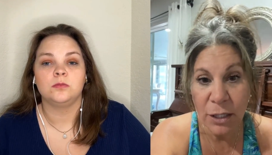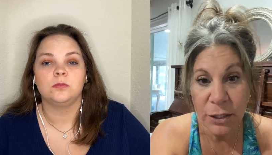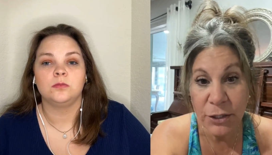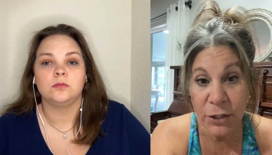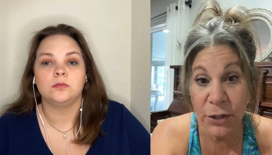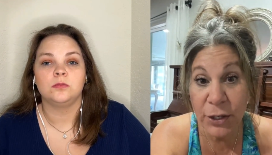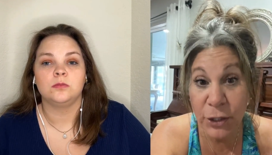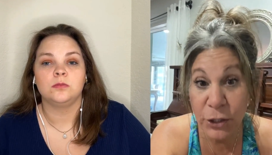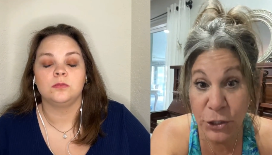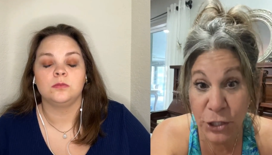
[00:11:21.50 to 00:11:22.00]

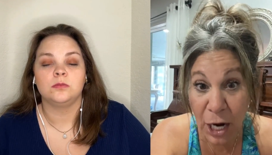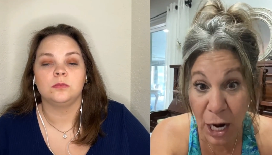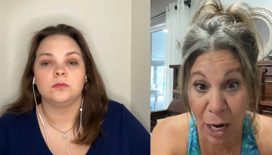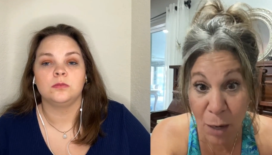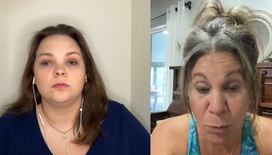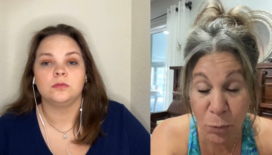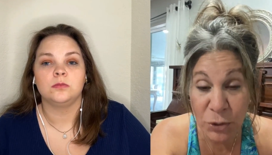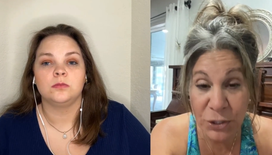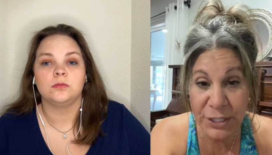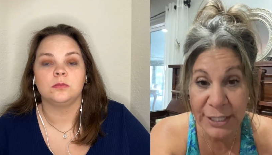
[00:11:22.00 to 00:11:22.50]
Speaker 1: So their
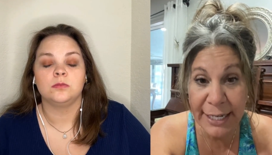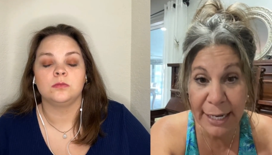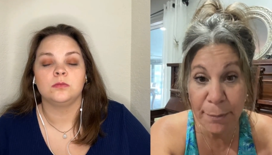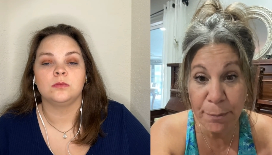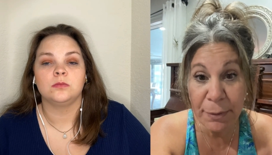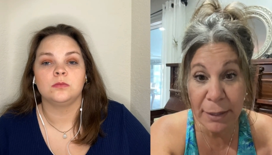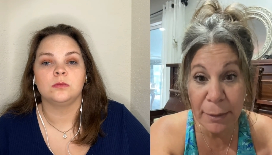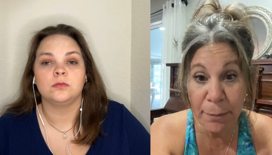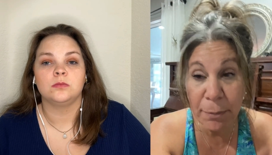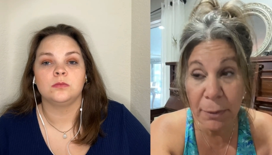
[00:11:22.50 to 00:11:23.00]
job was to
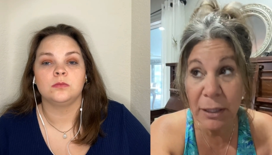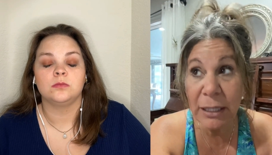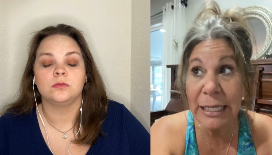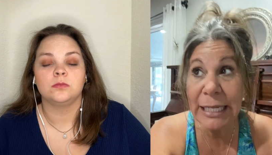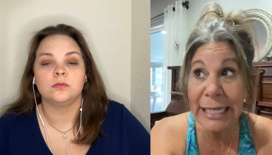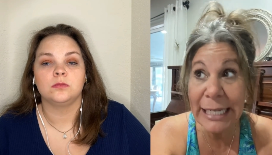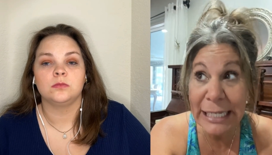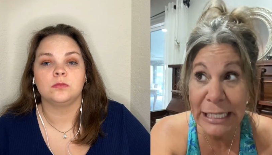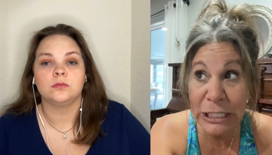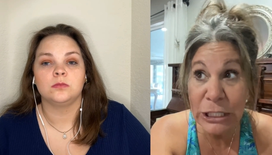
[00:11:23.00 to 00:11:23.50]
get people
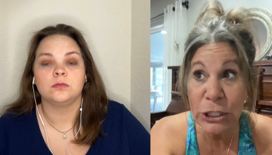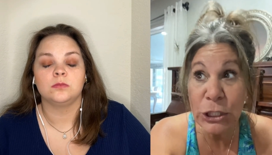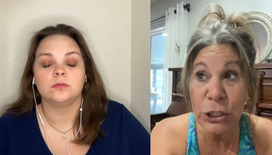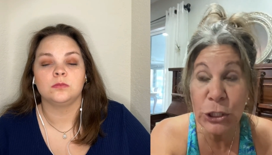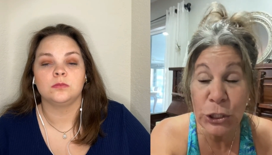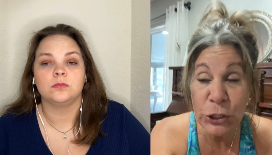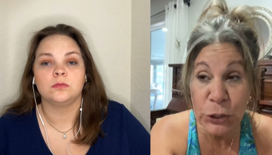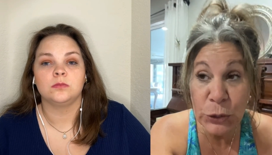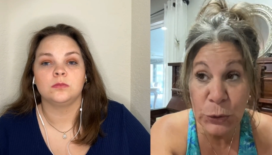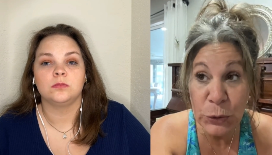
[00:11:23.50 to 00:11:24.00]

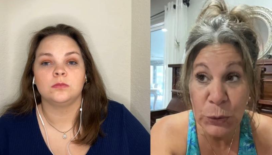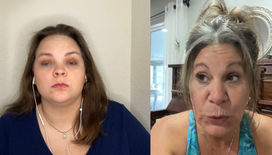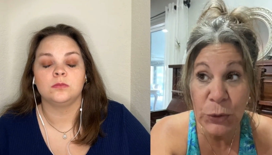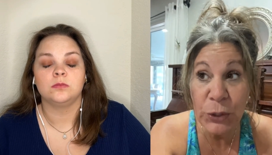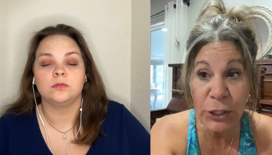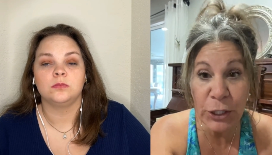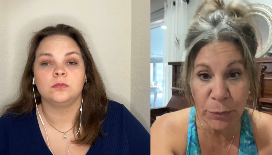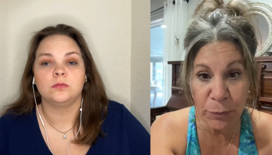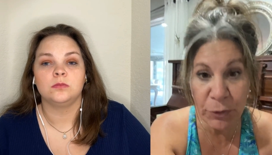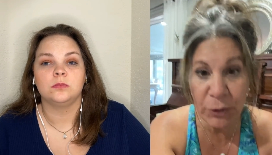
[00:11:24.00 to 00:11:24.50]
into
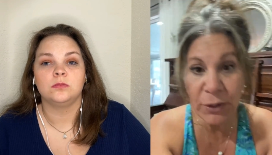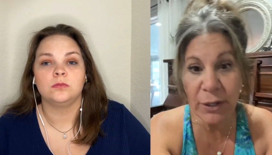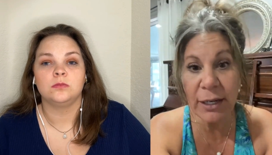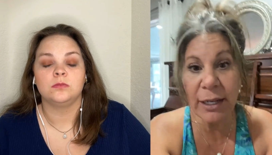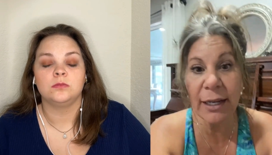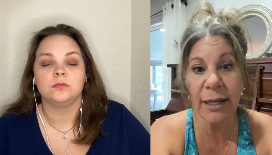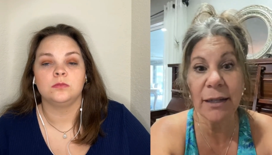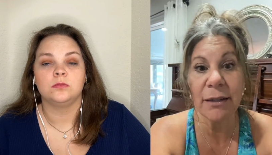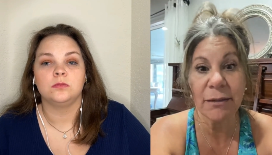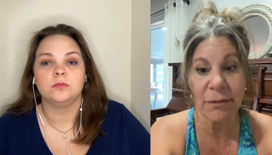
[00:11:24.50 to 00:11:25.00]
the
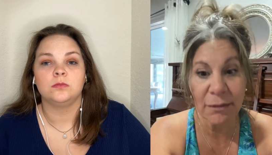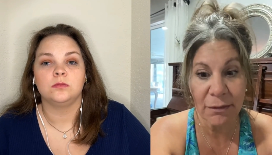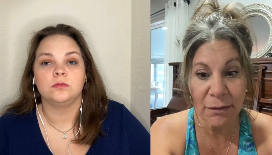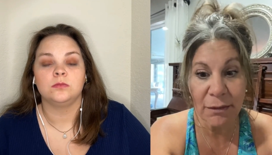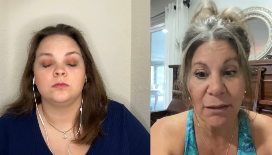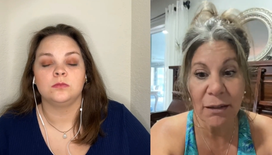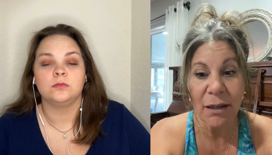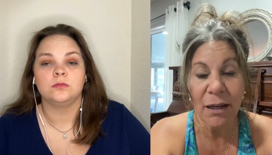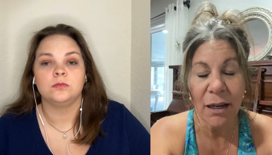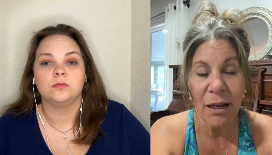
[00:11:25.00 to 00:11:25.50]
community.
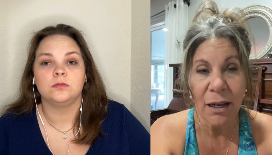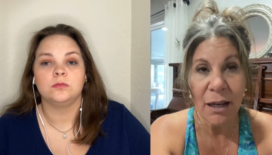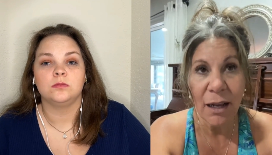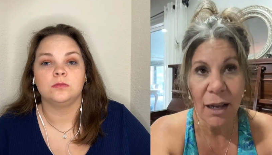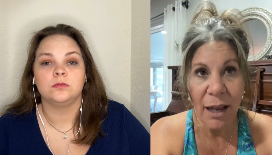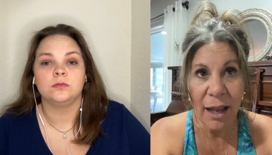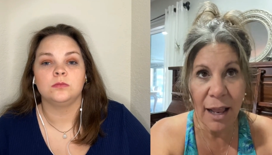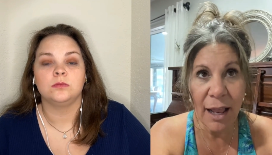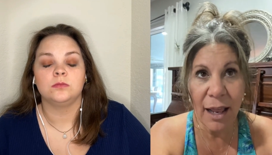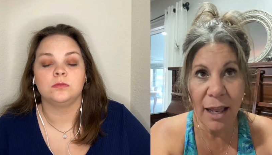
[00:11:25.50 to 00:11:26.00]

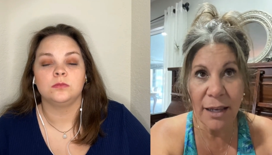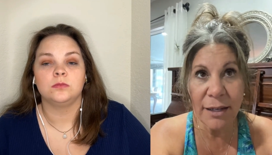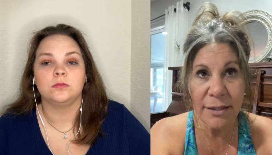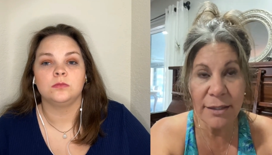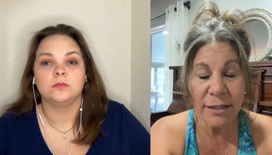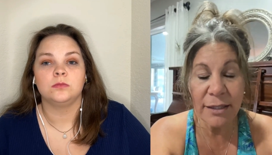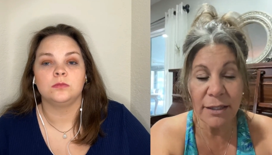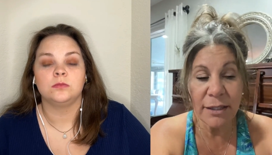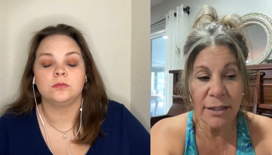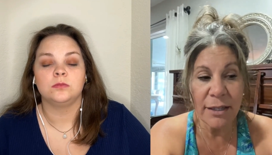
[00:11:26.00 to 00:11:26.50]

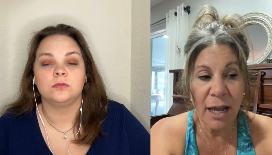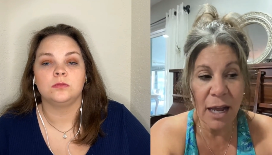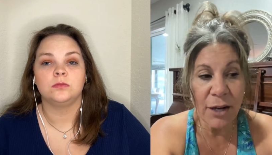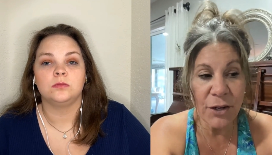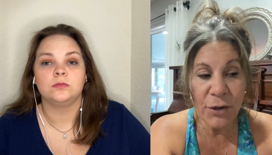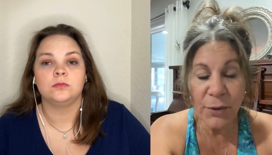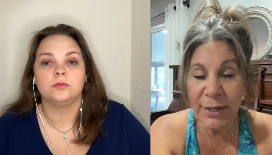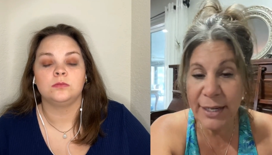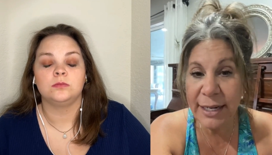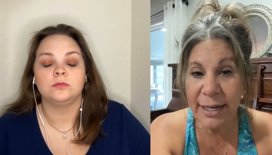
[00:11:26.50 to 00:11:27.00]
And not
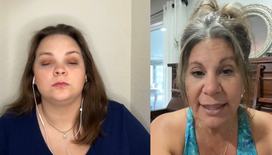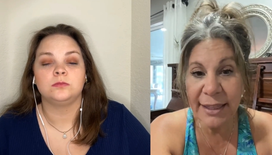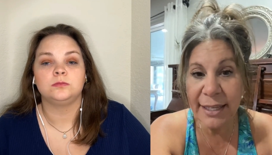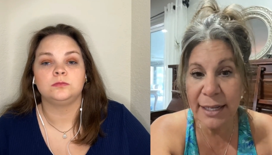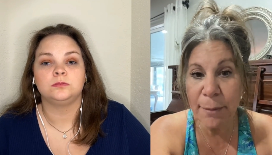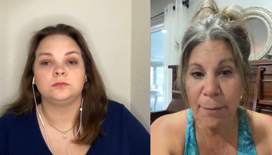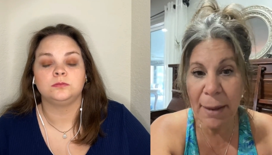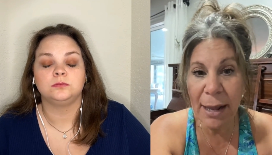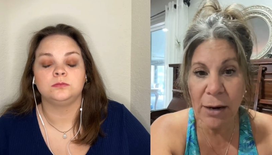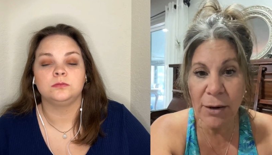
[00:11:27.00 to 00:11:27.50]
knowing
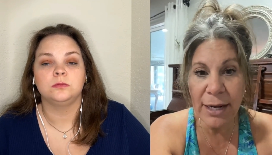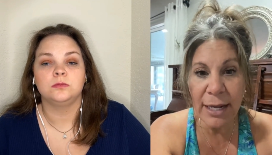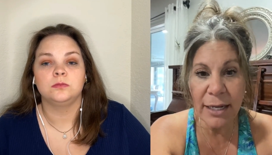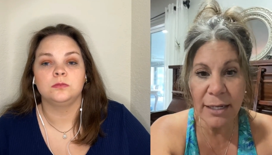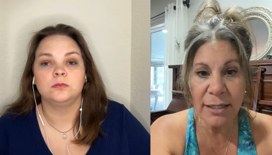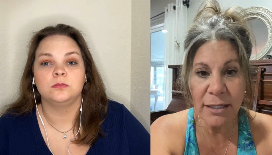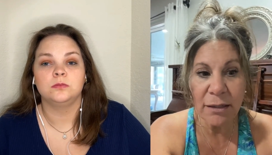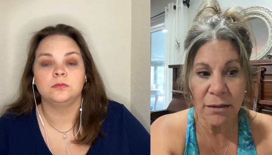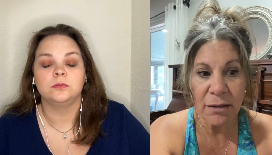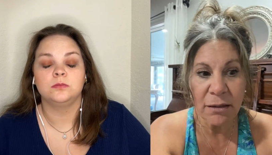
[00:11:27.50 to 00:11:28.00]
anything about
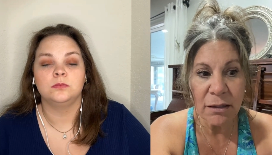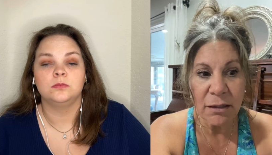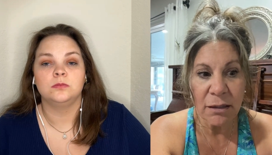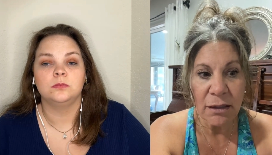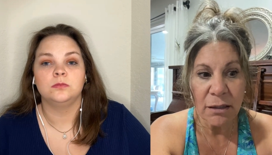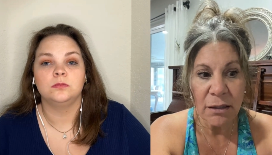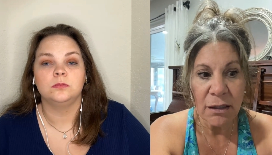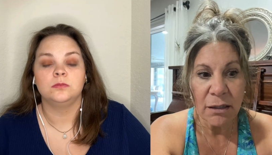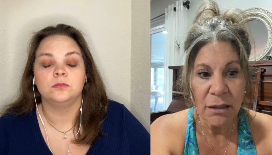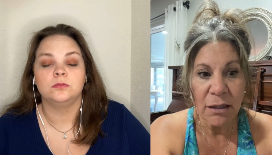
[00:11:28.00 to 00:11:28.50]
it,
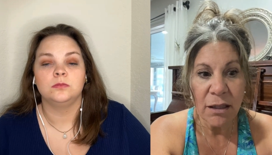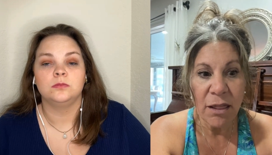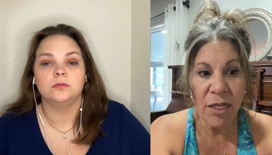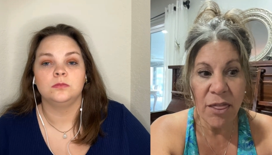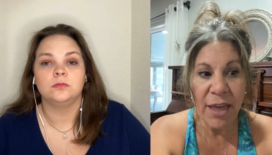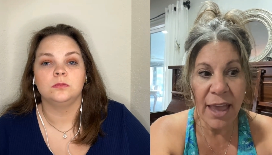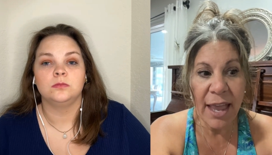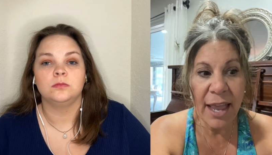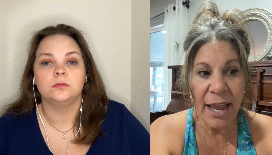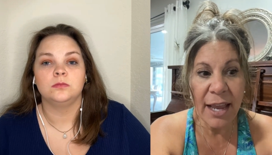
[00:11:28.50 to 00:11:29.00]

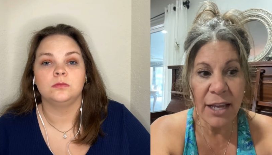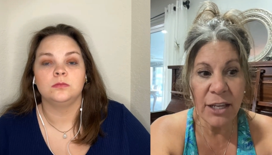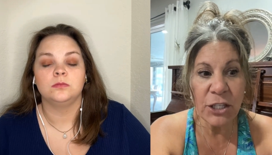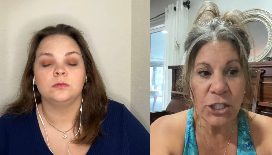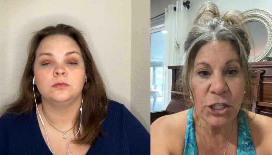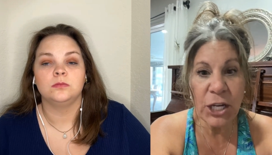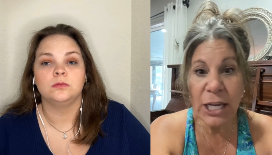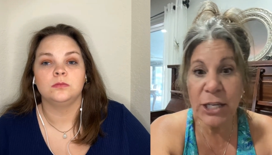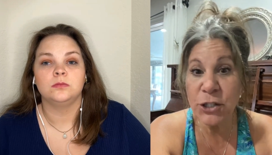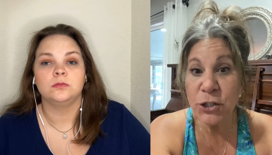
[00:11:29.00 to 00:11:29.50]
they
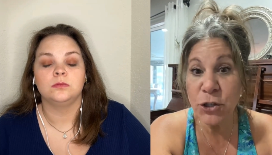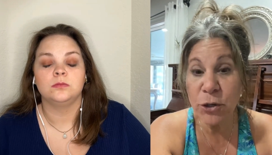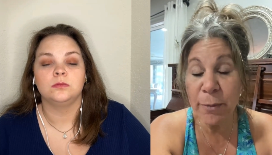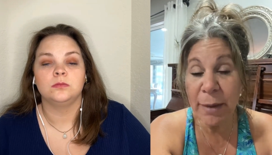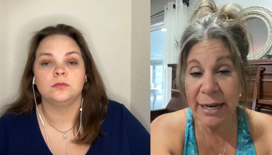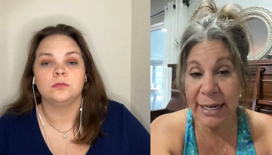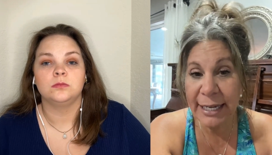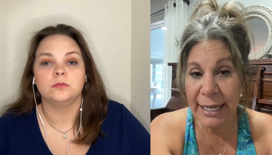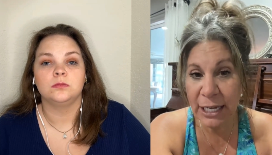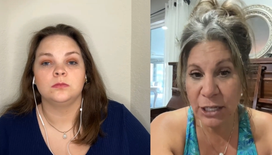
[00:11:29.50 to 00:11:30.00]
changed her
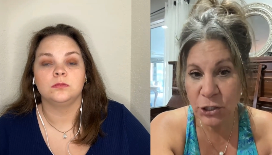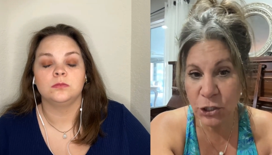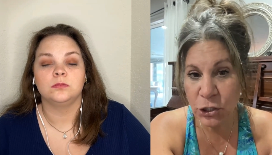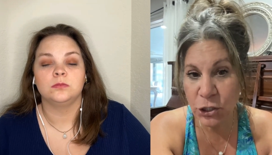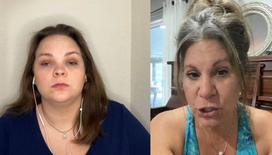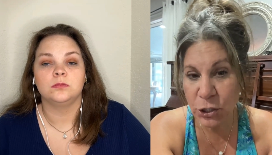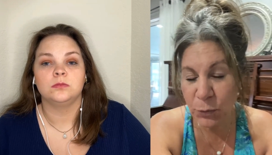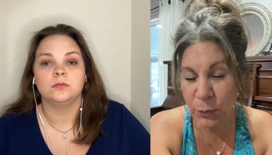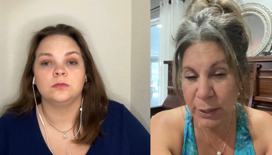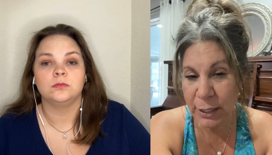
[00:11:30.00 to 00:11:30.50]
medication.
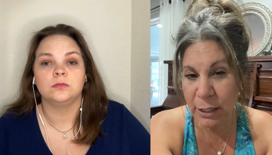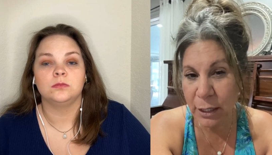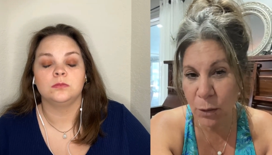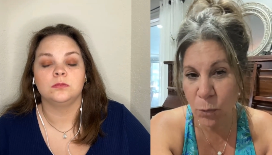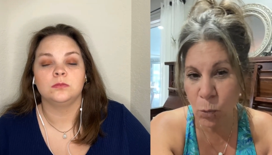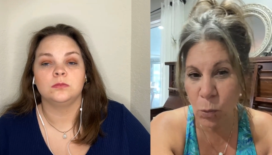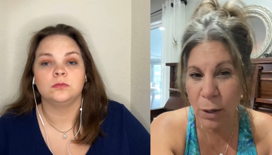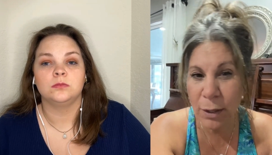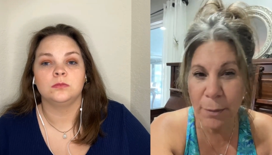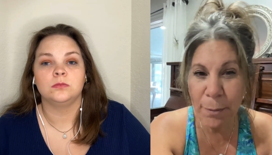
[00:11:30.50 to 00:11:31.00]
She went in
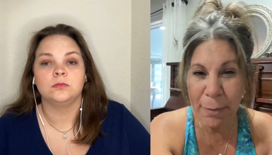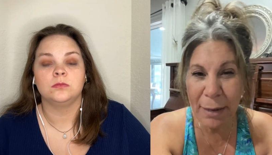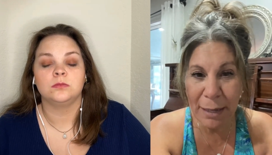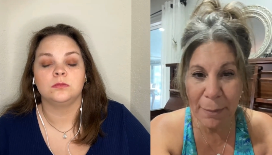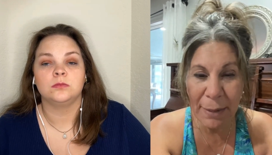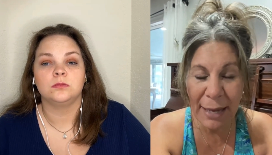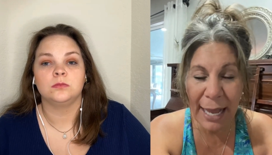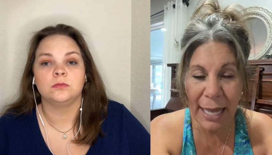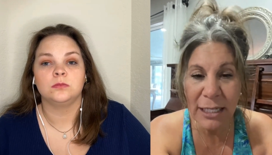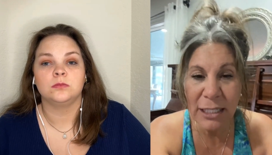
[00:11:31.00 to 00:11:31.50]
on one
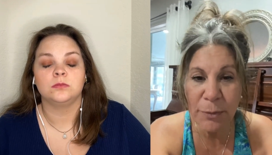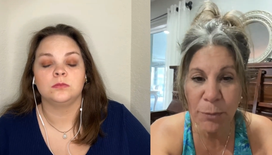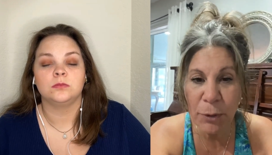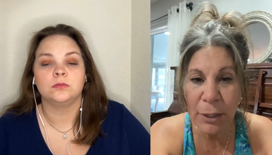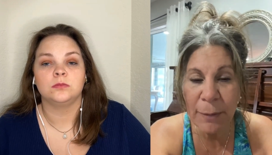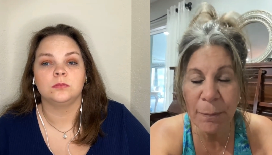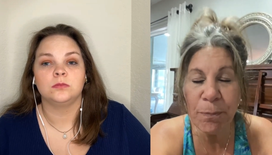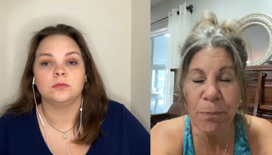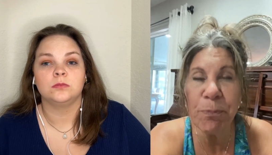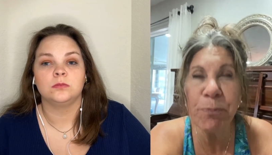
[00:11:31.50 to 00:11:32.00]
baby
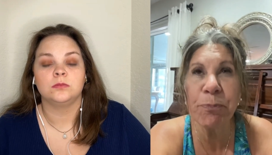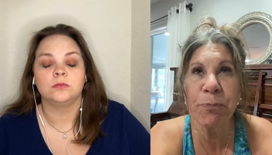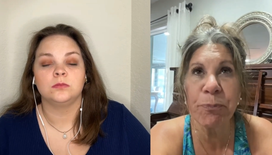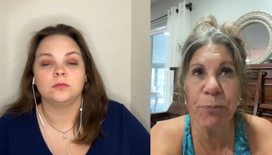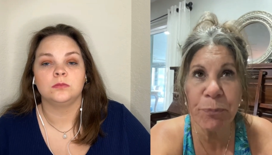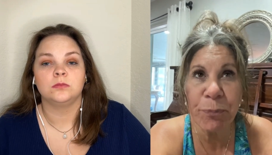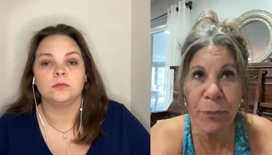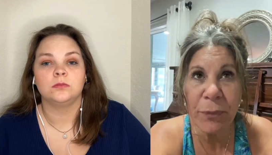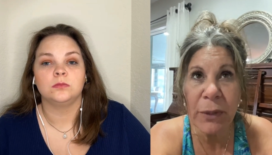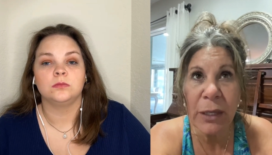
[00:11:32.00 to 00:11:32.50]
aspirin
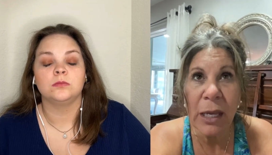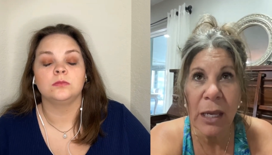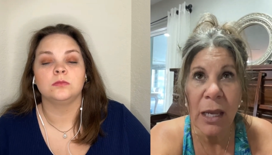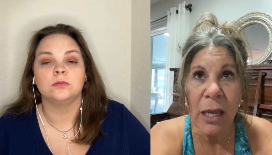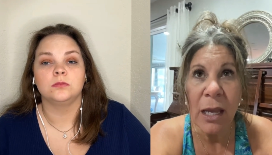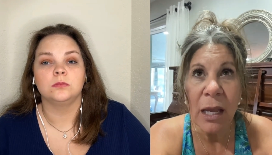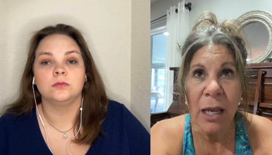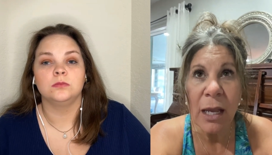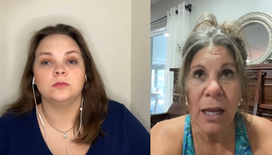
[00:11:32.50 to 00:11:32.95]
Mm-hmm.